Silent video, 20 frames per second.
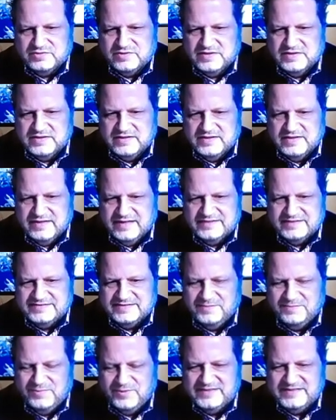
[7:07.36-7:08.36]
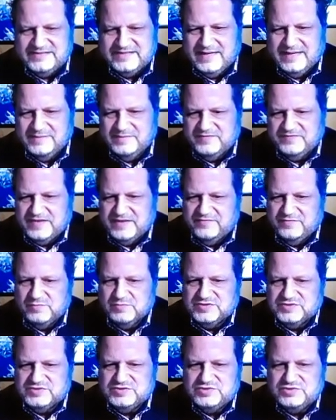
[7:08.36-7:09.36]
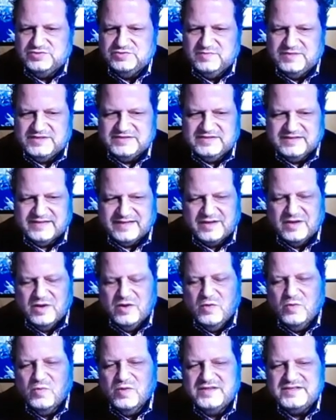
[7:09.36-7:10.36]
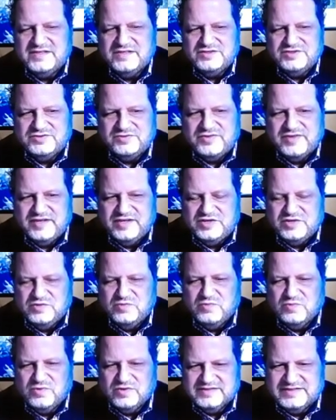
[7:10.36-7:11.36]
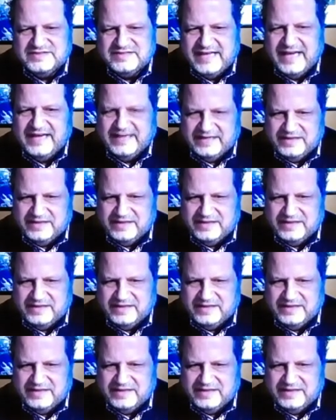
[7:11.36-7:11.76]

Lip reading: At some point in time, if it was too much, like, what did you think you weren't getting?